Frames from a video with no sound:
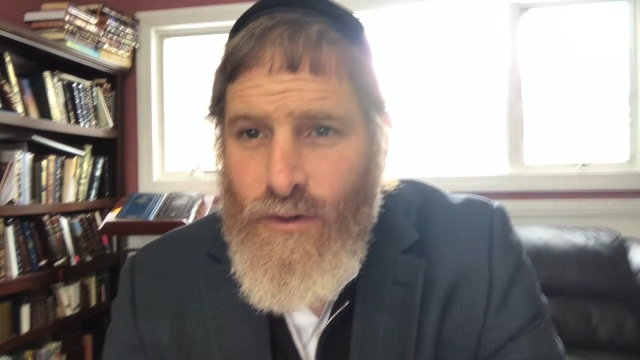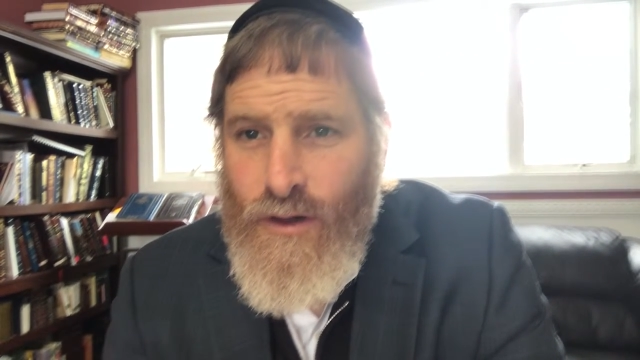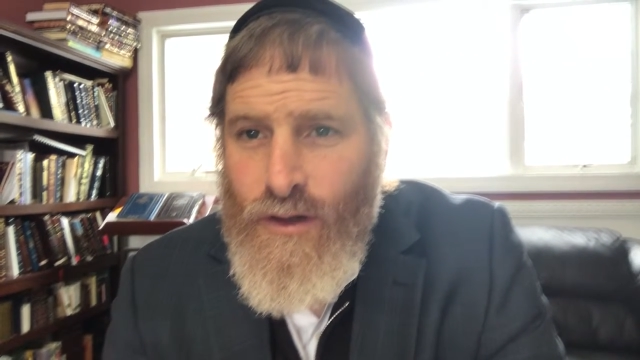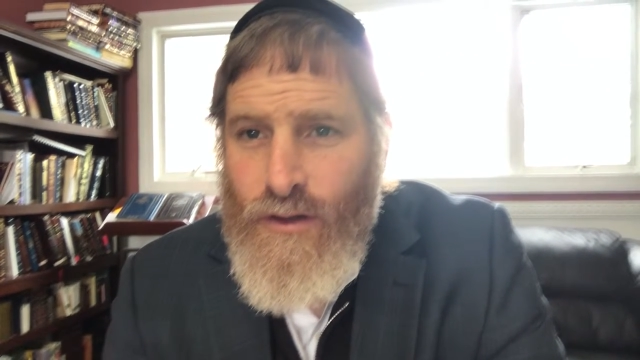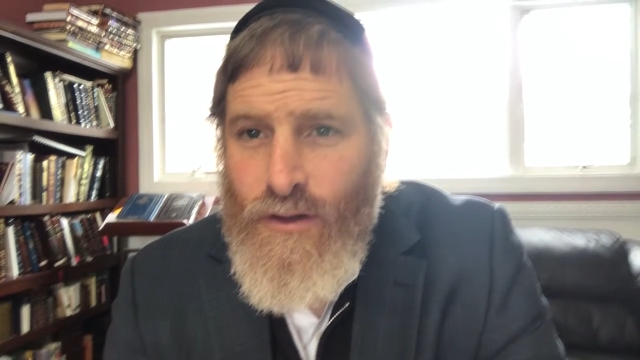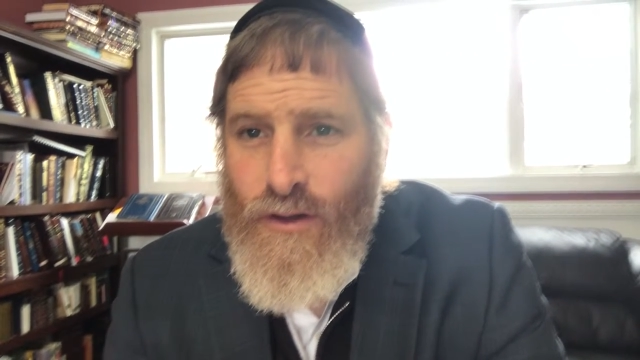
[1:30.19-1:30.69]

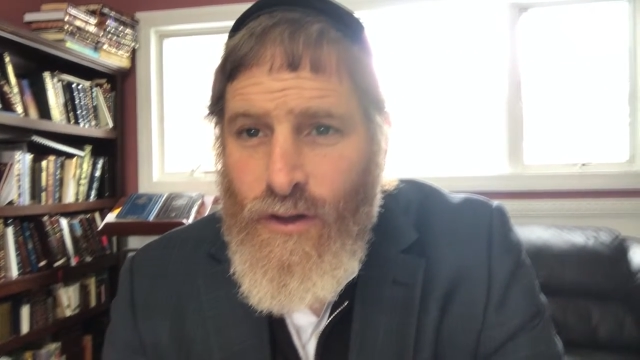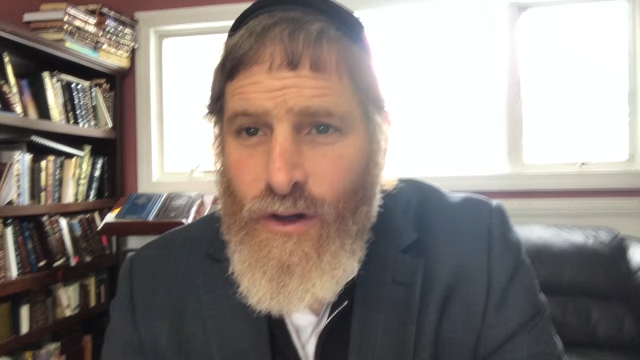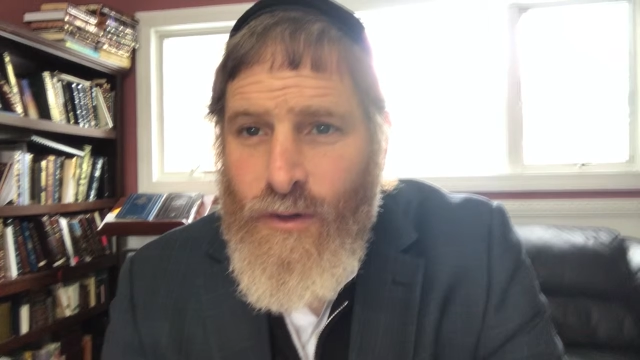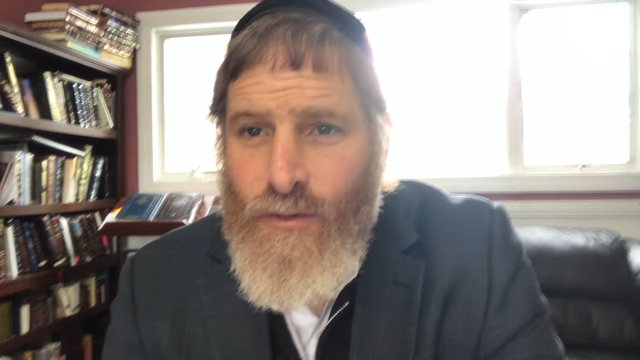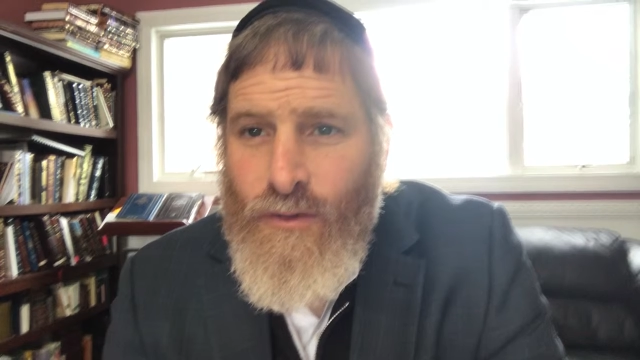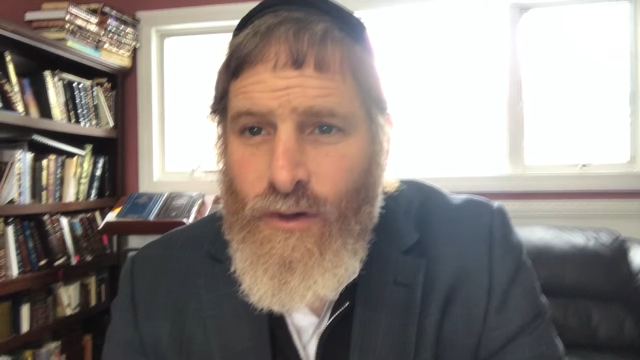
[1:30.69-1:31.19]
on
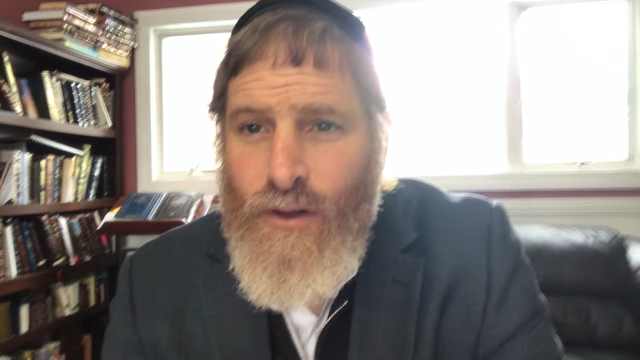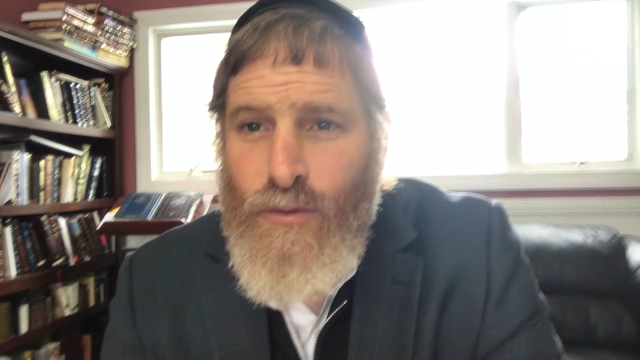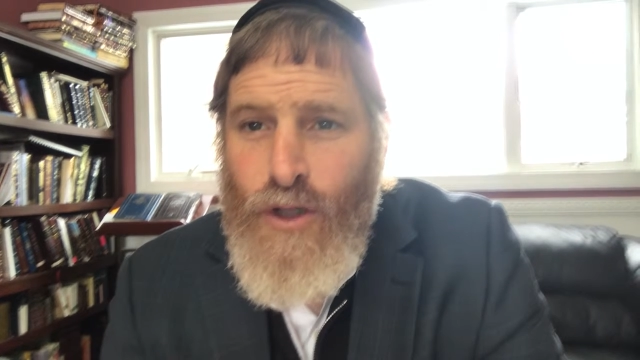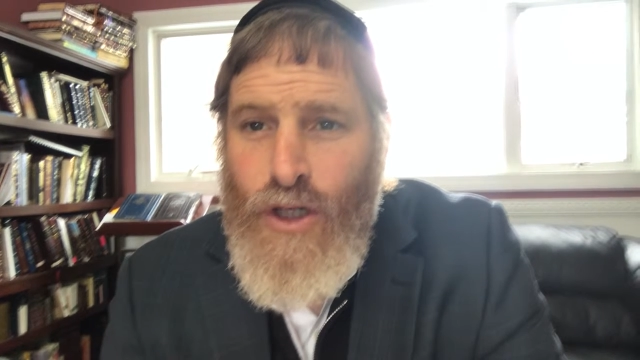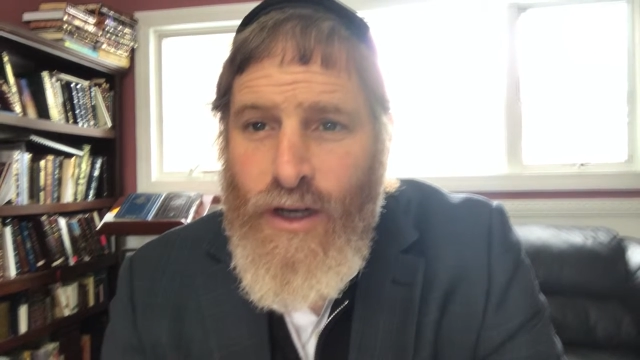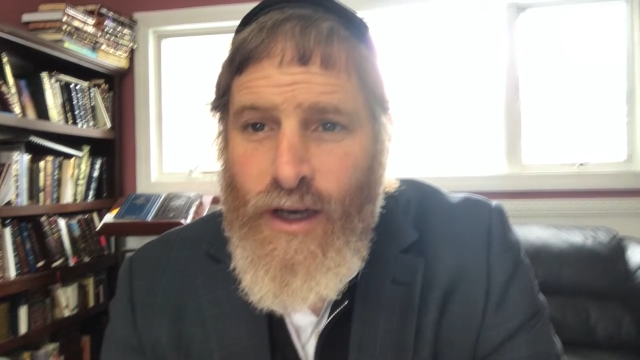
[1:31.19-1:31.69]
Zloim, on
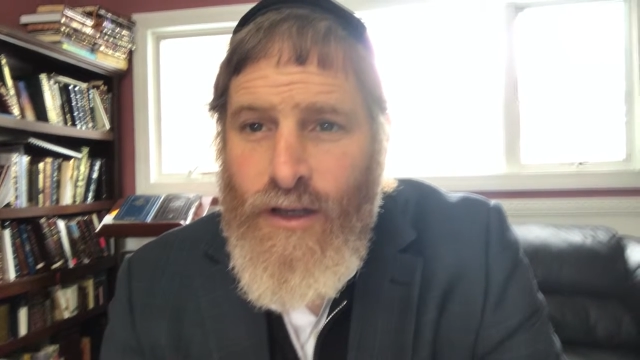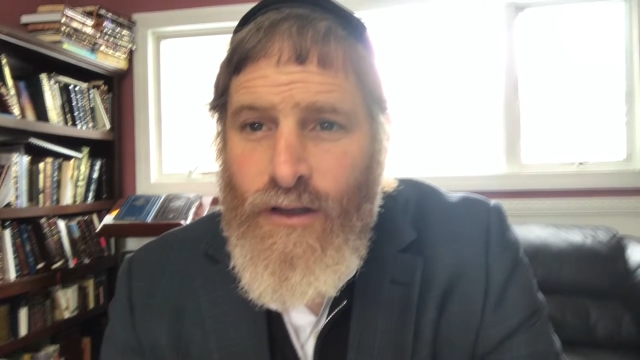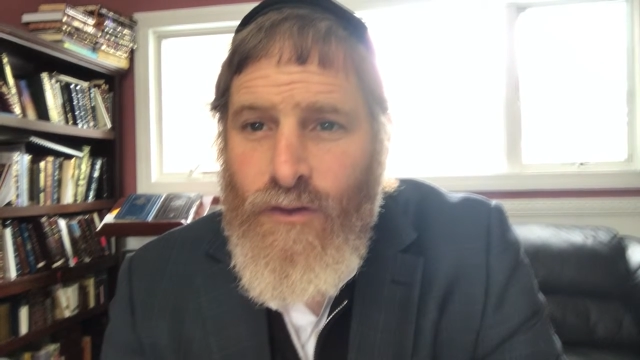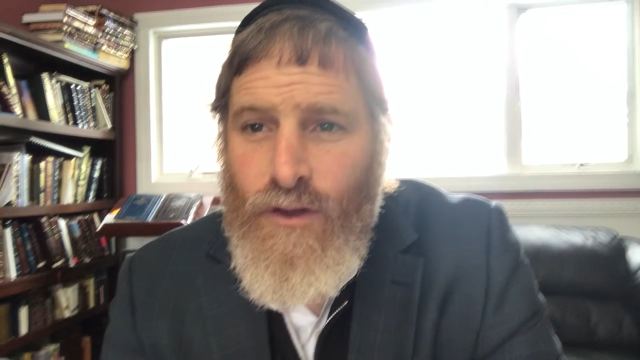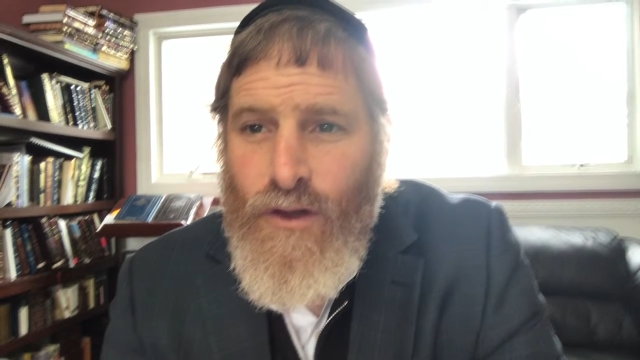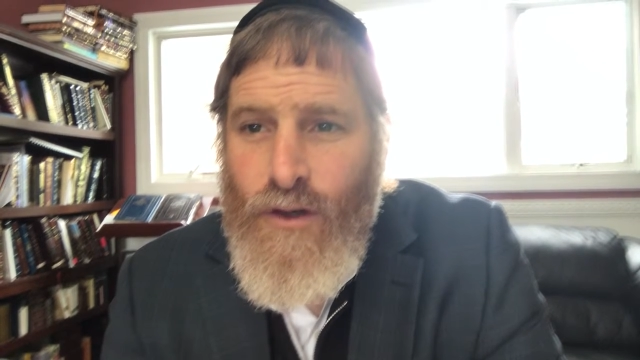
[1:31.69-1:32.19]
the
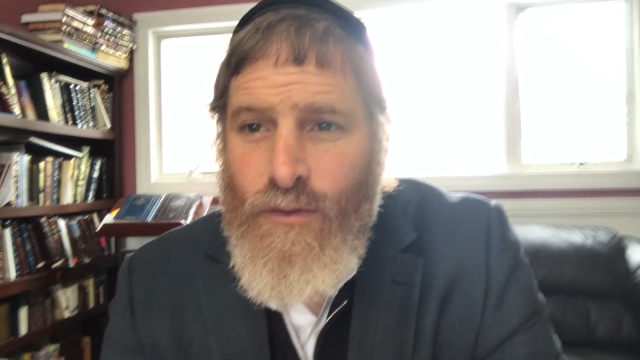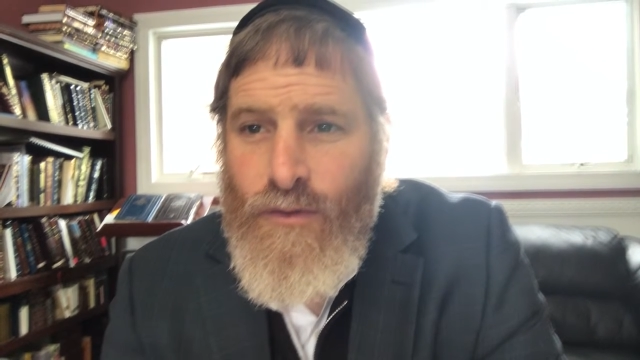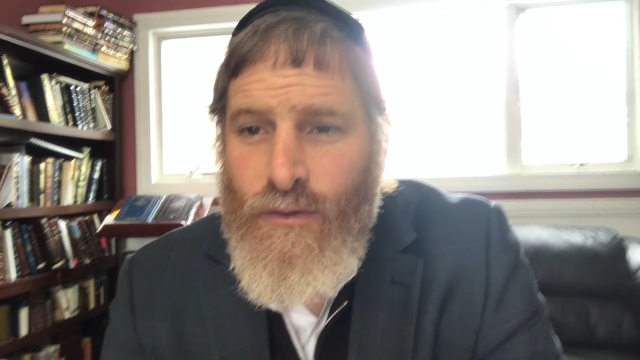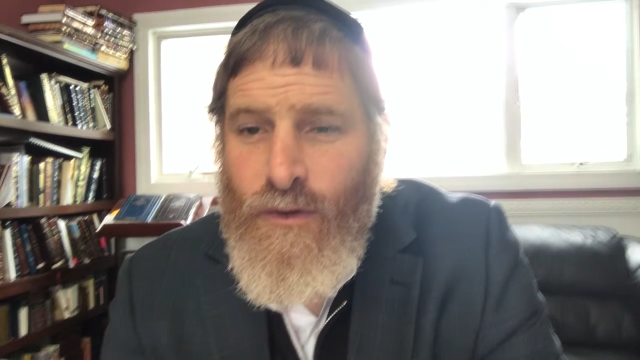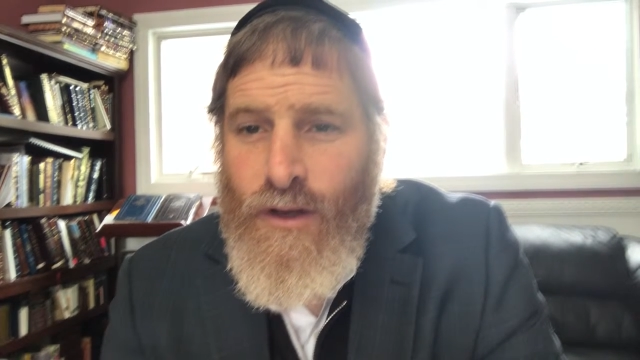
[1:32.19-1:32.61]
Mishnayos of Zloim,